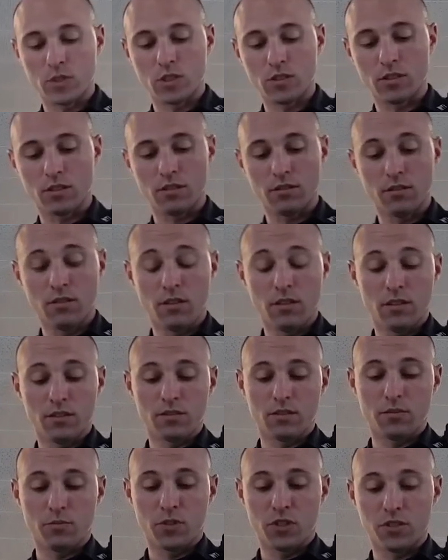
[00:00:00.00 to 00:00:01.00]
Okay.
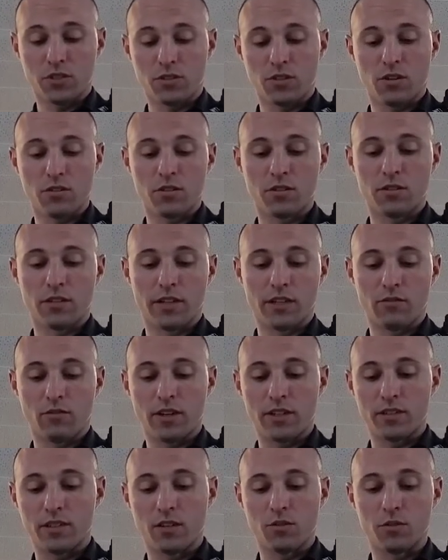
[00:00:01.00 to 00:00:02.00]
So, but it started like
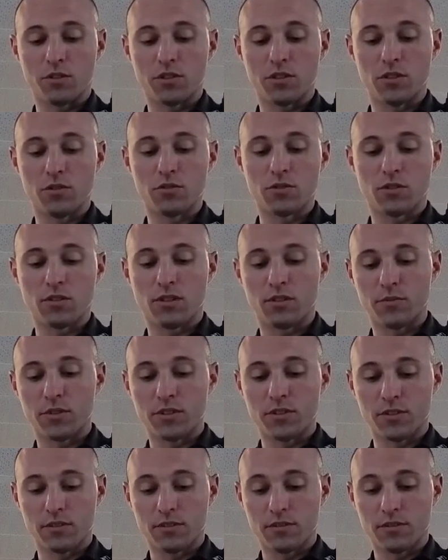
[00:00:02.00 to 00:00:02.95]
right there where the social club is?